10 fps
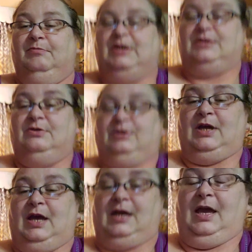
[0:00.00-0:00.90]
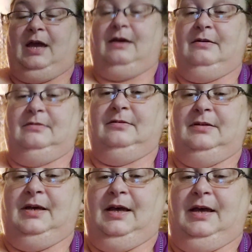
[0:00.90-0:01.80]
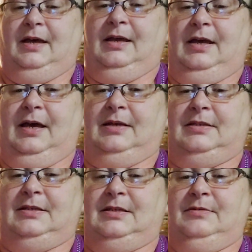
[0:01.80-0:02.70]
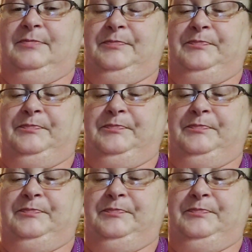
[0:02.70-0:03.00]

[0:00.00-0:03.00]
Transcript: Mr. Kiki. Yes.